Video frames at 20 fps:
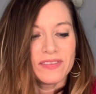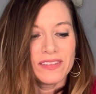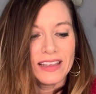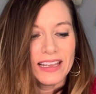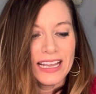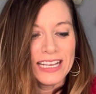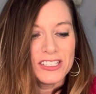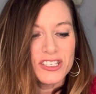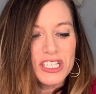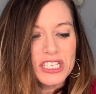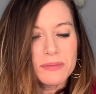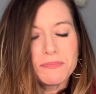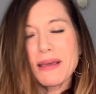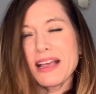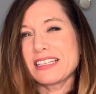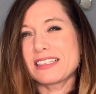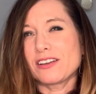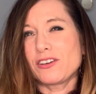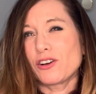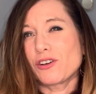it just
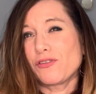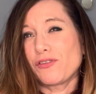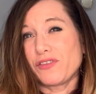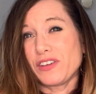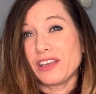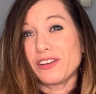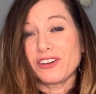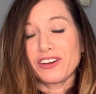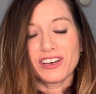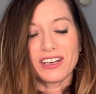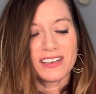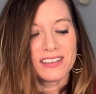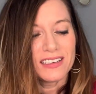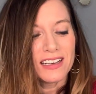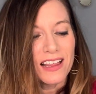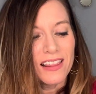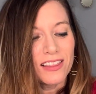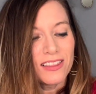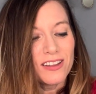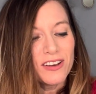makes a girl feel good.
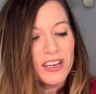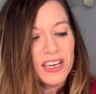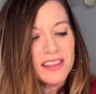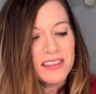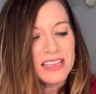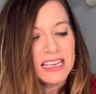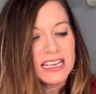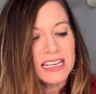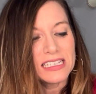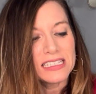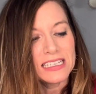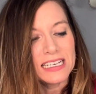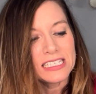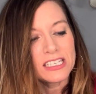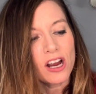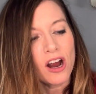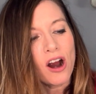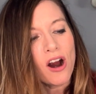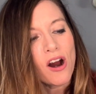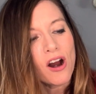Look at these. These
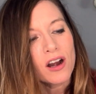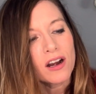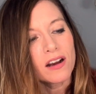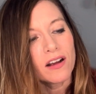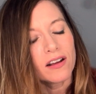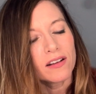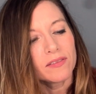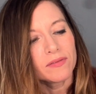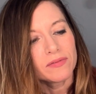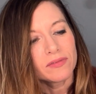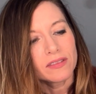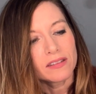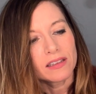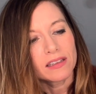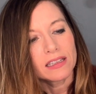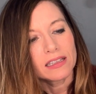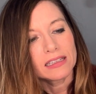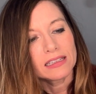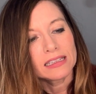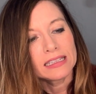are
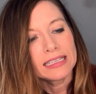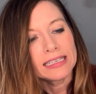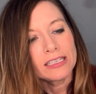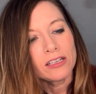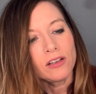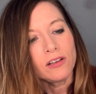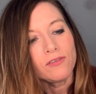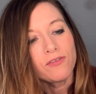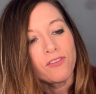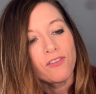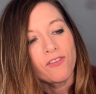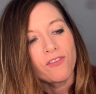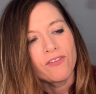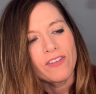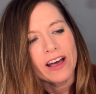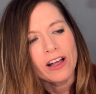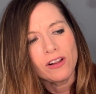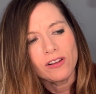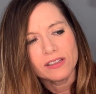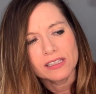little
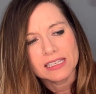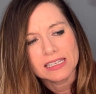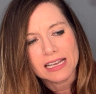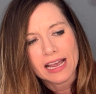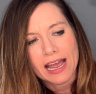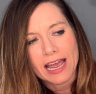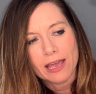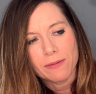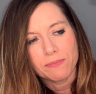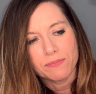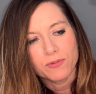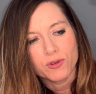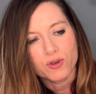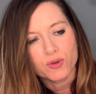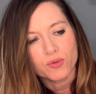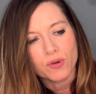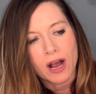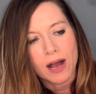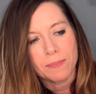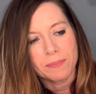felt type
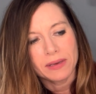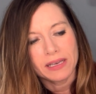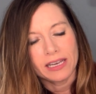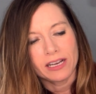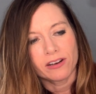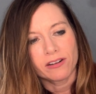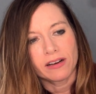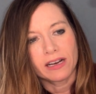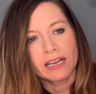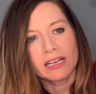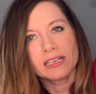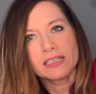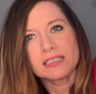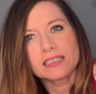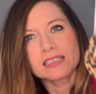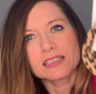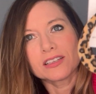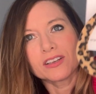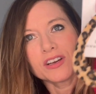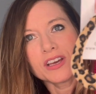drop
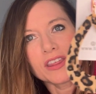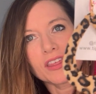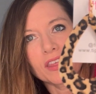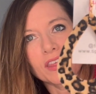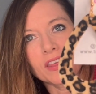earrings. Look at